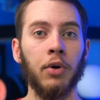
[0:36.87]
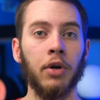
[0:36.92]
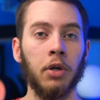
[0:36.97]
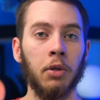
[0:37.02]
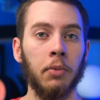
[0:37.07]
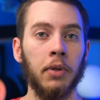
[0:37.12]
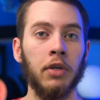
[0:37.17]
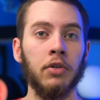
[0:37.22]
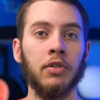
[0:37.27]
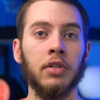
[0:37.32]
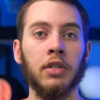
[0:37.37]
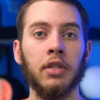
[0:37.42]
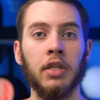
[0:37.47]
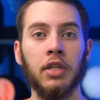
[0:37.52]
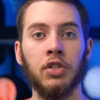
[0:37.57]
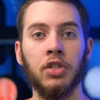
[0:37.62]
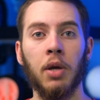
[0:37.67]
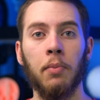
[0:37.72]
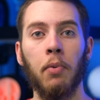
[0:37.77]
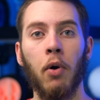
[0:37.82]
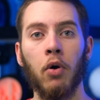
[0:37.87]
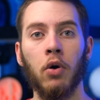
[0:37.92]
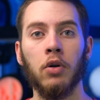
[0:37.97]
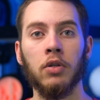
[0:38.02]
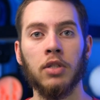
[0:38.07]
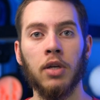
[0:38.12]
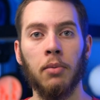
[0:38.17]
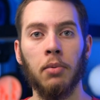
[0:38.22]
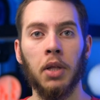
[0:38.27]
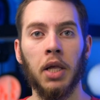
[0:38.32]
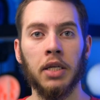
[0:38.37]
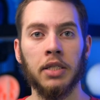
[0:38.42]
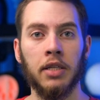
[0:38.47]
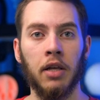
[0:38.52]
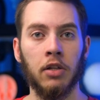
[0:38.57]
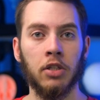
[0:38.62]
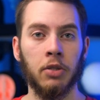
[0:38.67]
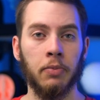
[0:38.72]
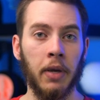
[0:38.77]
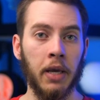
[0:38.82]
we're going to be using the Shapeoko Double X
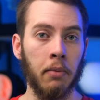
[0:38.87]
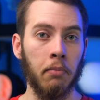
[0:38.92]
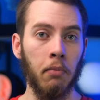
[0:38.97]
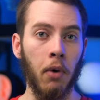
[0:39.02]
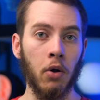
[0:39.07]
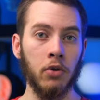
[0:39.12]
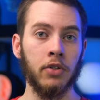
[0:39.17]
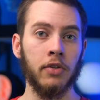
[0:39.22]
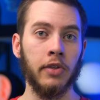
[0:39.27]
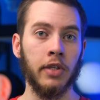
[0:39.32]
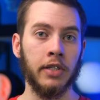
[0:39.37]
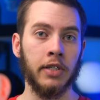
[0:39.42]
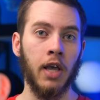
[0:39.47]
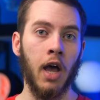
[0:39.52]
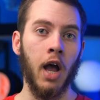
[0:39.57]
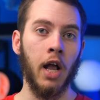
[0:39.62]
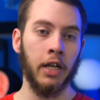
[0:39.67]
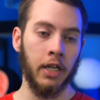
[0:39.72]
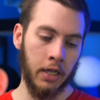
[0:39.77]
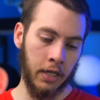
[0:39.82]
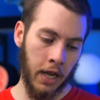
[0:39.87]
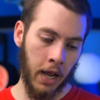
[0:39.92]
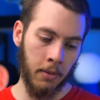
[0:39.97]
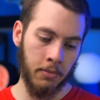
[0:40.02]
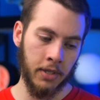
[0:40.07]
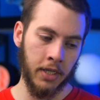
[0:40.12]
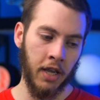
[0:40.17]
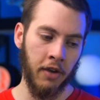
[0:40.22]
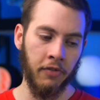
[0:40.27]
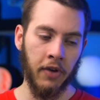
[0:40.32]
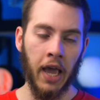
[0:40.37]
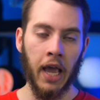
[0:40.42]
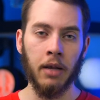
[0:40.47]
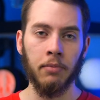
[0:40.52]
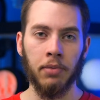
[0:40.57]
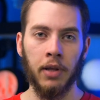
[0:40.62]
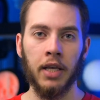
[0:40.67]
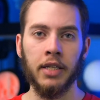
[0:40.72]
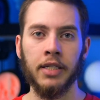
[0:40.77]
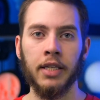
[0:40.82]
L to make most of the sign in M D F
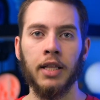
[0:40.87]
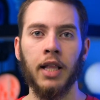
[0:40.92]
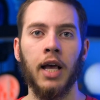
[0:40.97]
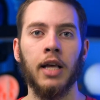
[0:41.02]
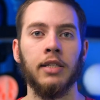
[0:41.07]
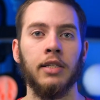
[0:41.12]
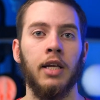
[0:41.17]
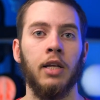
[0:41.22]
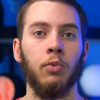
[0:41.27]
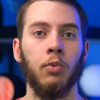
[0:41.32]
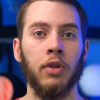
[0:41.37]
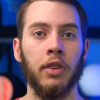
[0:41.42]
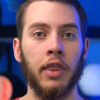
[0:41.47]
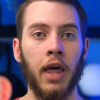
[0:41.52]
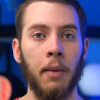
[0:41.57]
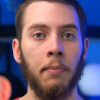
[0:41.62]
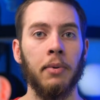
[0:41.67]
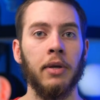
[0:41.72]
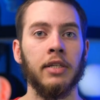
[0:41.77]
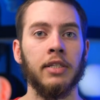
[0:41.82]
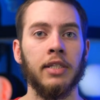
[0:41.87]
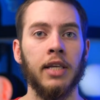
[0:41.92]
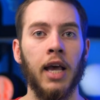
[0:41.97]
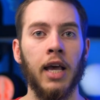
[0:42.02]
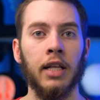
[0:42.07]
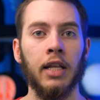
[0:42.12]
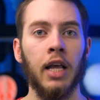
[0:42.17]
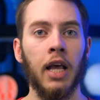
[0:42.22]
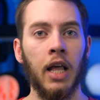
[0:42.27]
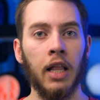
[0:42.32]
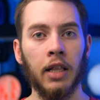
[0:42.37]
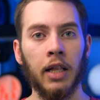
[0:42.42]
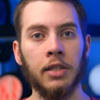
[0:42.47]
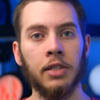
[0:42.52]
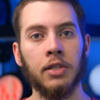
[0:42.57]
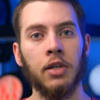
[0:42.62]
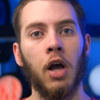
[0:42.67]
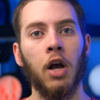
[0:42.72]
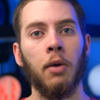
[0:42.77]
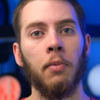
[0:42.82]
and plexiglass, and with that being said,
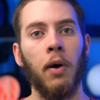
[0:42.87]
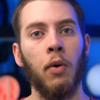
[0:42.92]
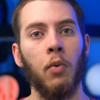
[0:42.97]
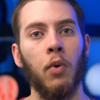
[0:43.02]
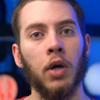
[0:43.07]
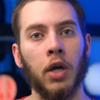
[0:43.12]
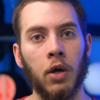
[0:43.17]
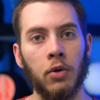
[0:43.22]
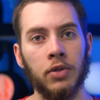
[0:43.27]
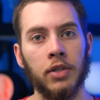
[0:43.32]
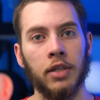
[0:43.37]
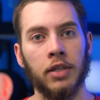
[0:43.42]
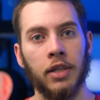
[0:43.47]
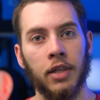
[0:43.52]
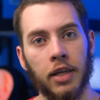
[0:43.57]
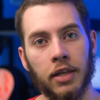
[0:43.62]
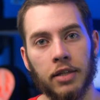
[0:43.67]
let's talk about what goes into